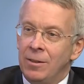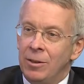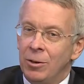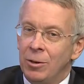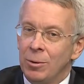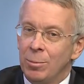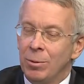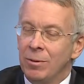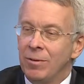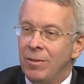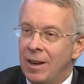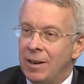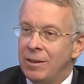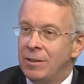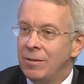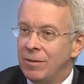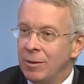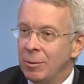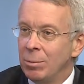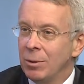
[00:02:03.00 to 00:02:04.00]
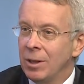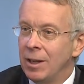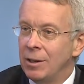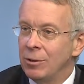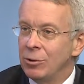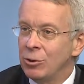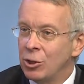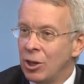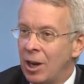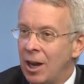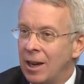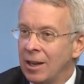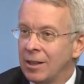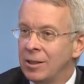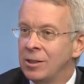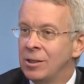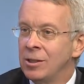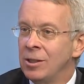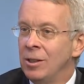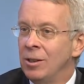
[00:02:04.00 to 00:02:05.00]
you know, to prevent defibrillator
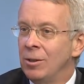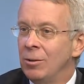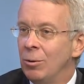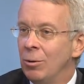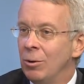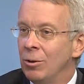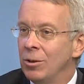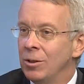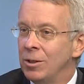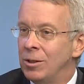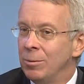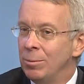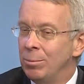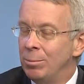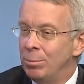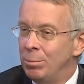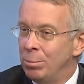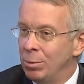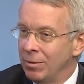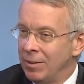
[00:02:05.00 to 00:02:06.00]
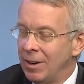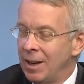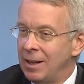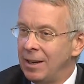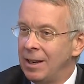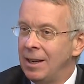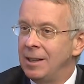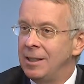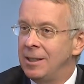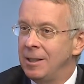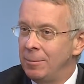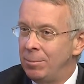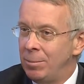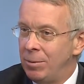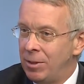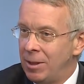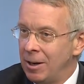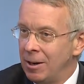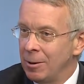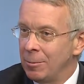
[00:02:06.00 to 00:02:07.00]
shocks or to prevent AT
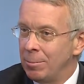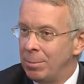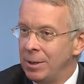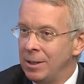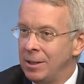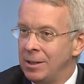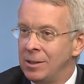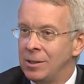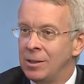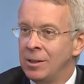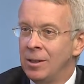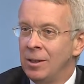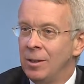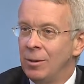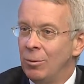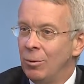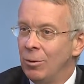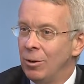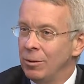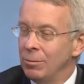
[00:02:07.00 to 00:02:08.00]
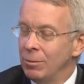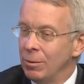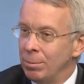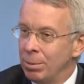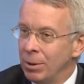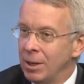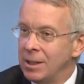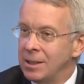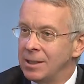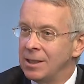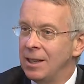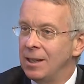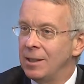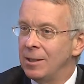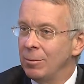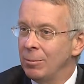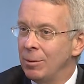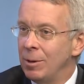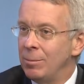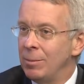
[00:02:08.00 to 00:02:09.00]
therapies or to replace
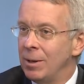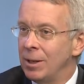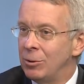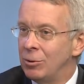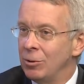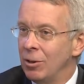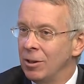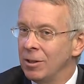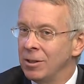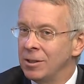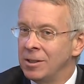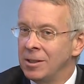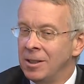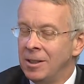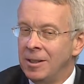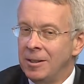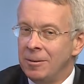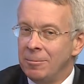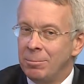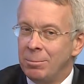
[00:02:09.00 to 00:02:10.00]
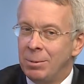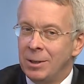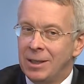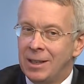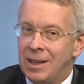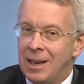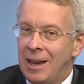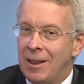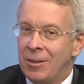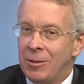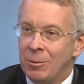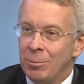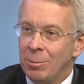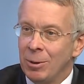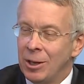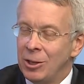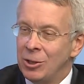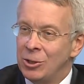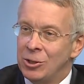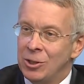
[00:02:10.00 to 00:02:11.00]
antiarrhythmic drugs. But catheter
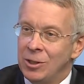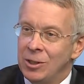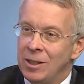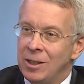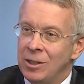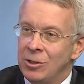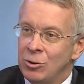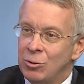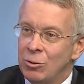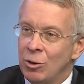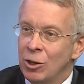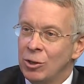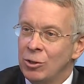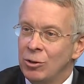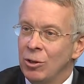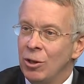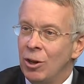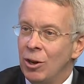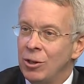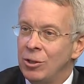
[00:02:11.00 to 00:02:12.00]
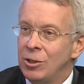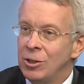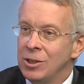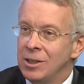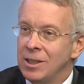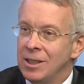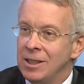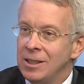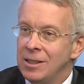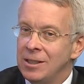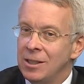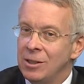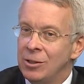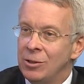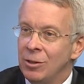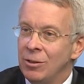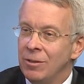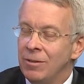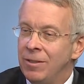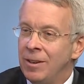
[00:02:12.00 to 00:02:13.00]
ablation in structural heart disease is
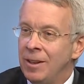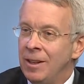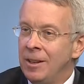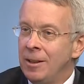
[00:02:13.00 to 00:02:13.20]
sort of